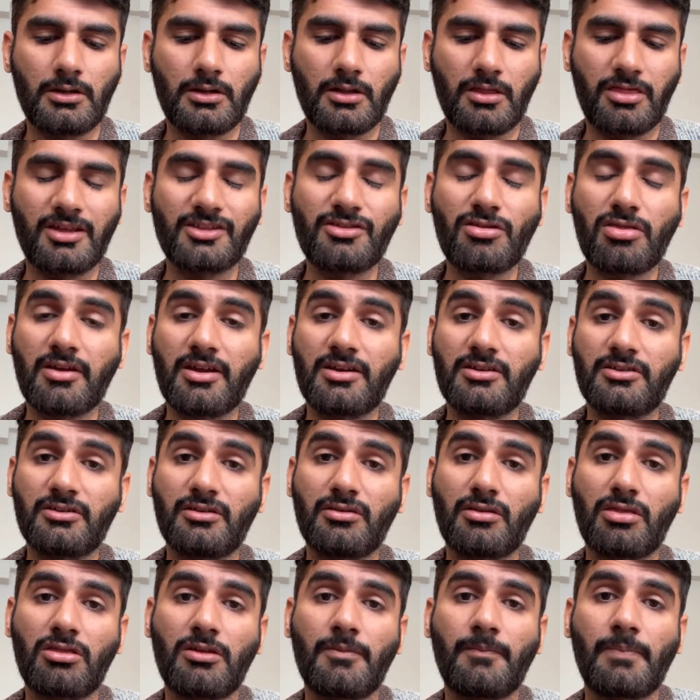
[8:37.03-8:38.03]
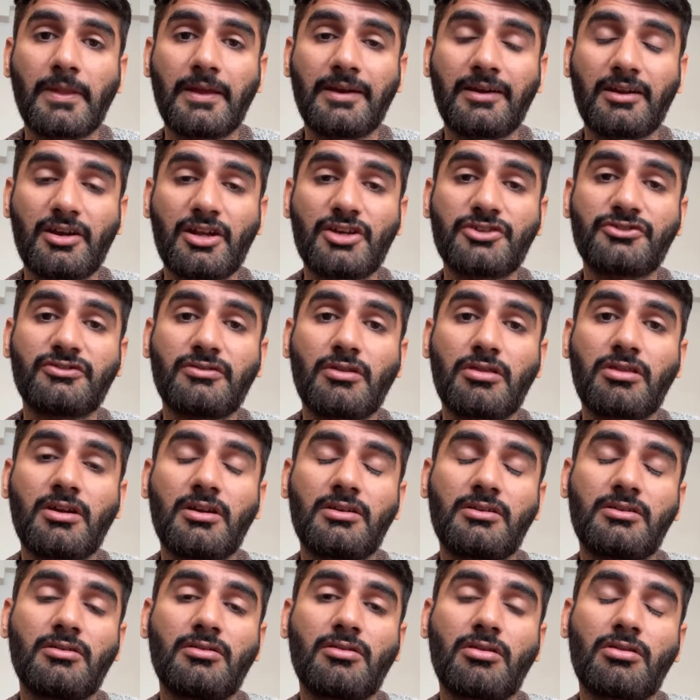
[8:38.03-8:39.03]
such centers, international
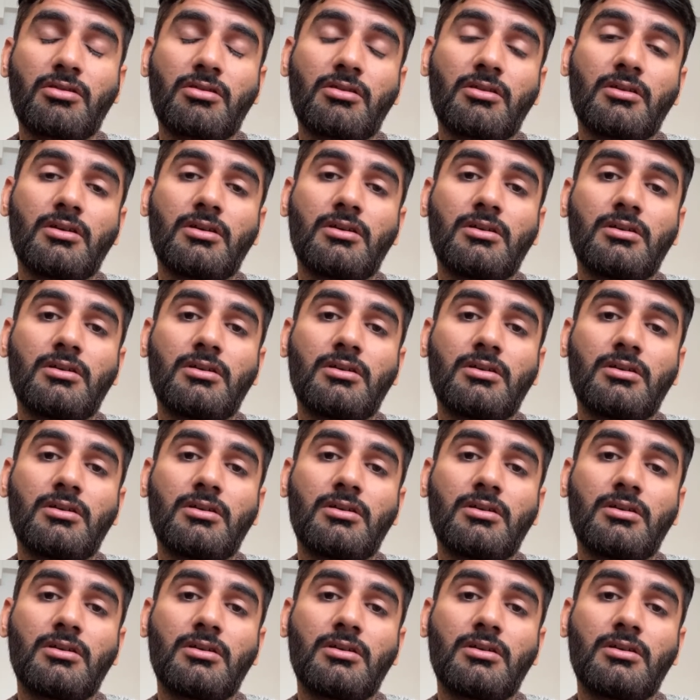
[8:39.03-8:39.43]
centers,